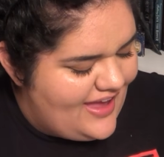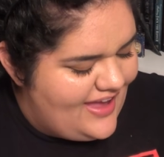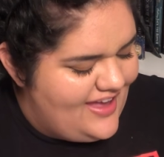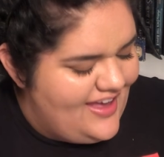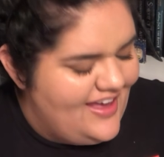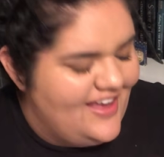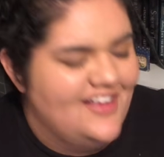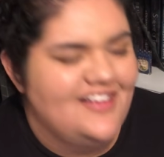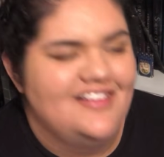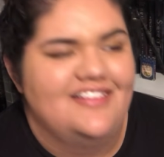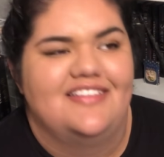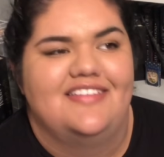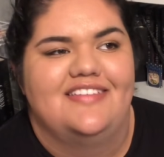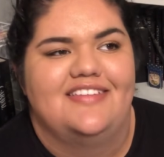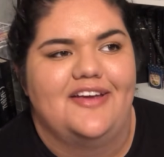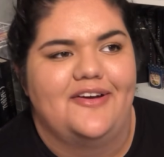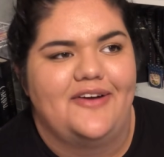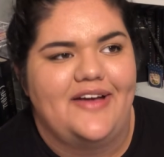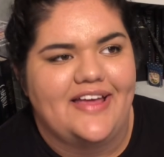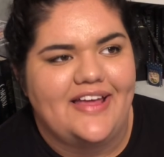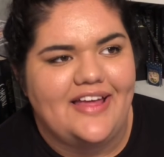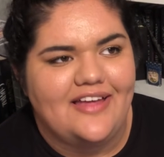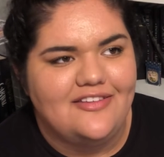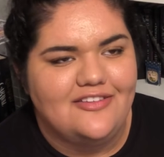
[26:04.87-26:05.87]
And so
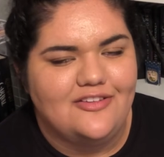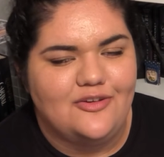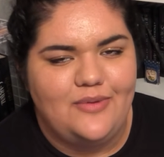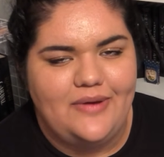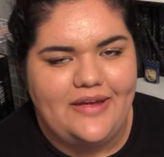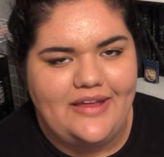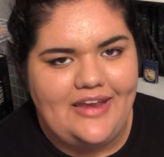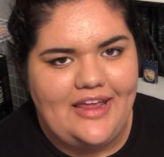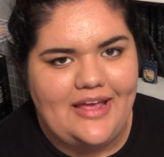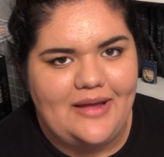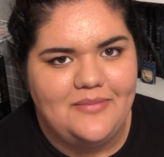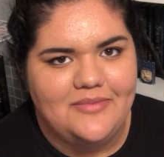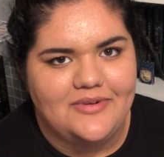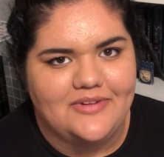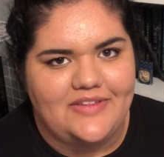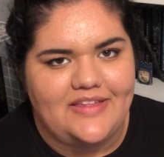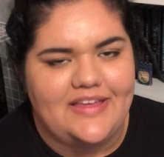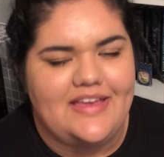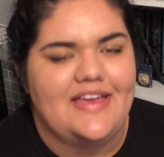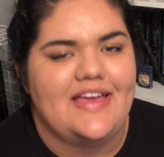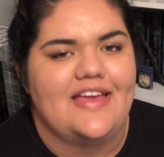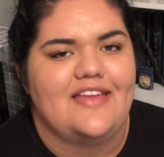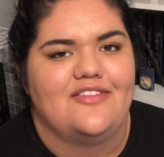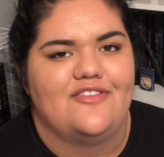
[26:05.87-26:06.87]
I guess Queen
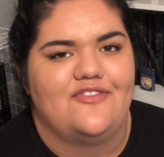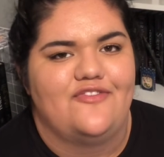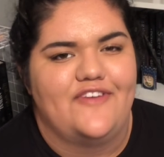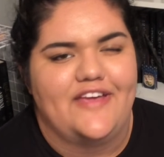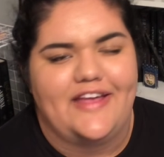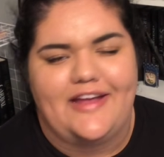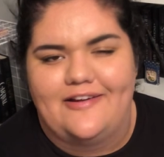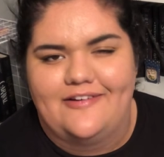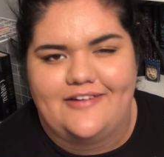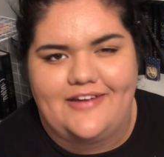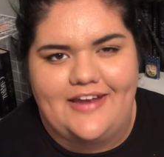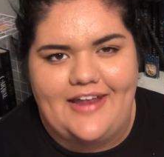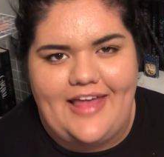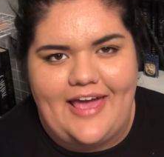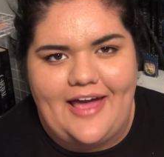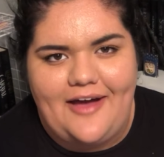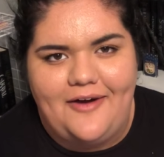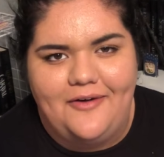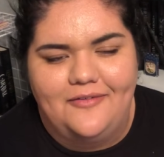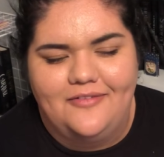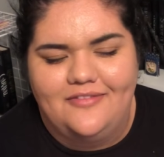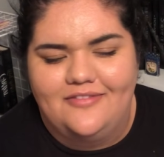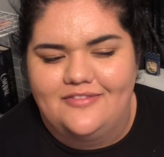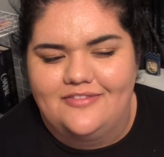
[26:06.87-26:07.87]
Amberly has figured it
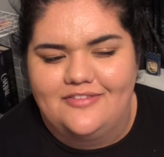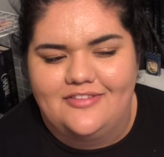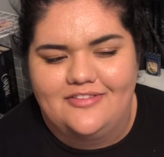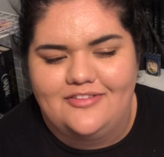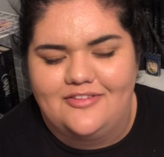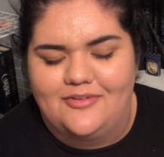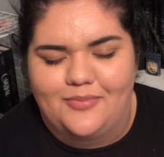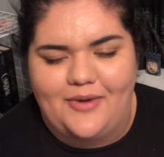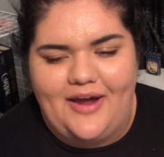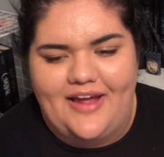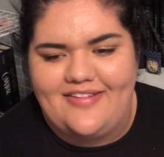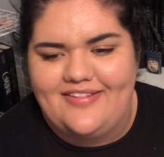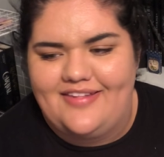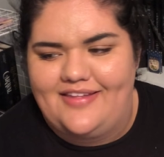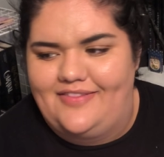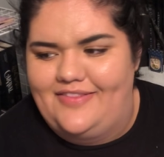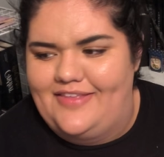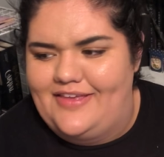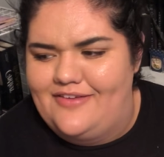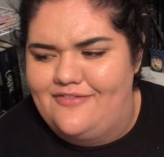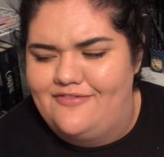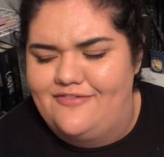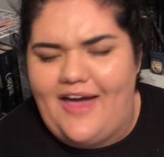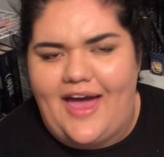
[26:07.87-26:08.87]
out
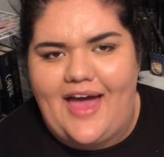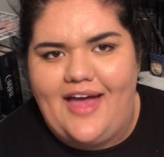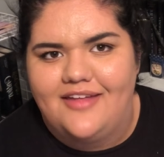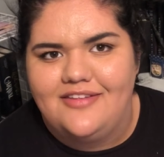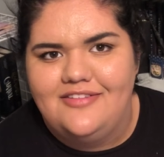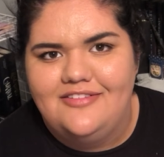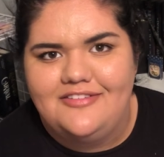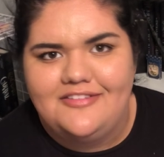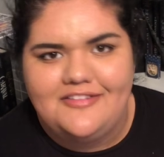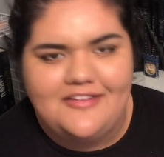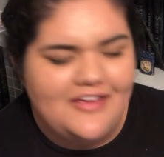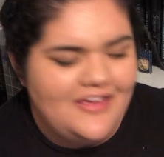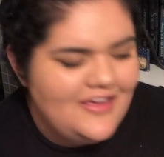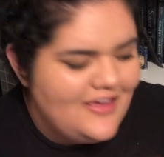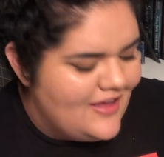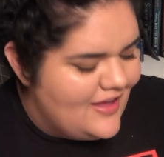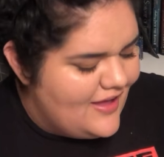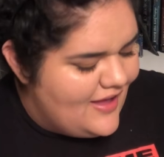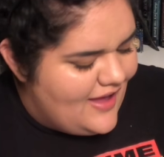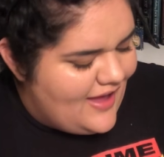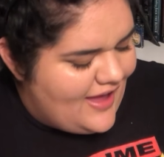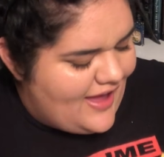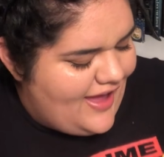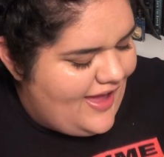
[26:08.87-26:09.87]
surprisingly fast.
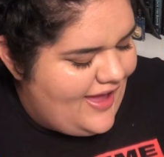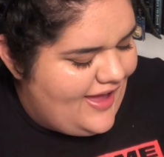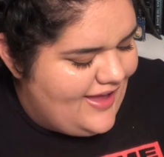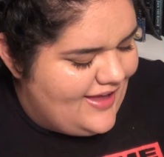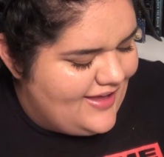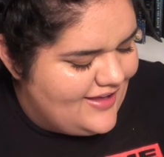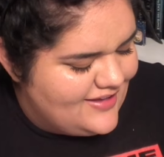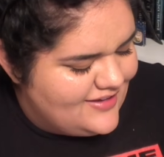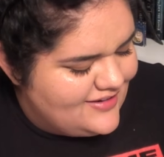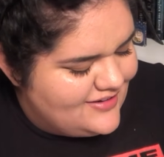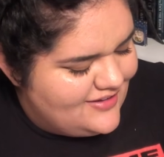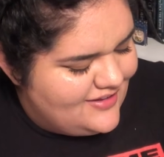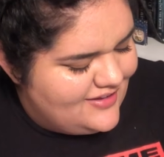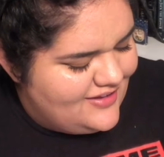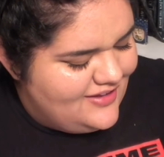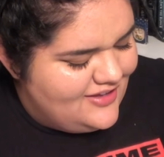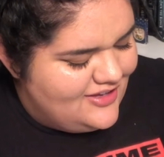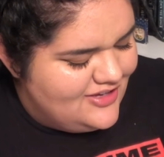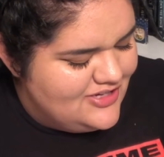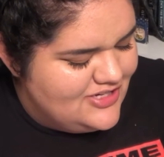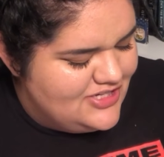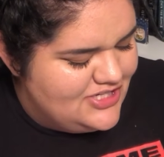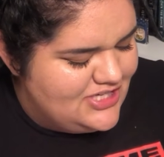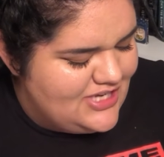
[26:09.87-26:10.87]
And
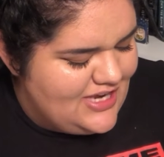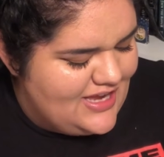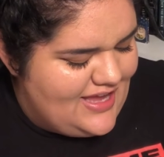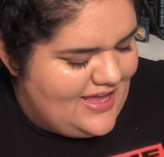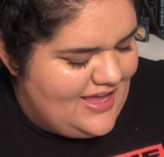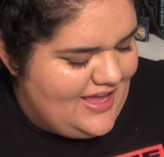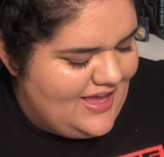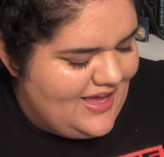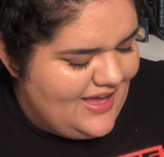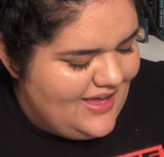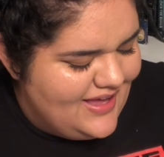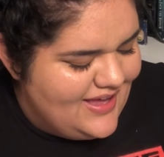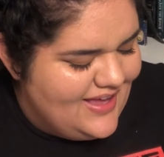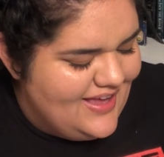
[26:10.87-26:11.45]
she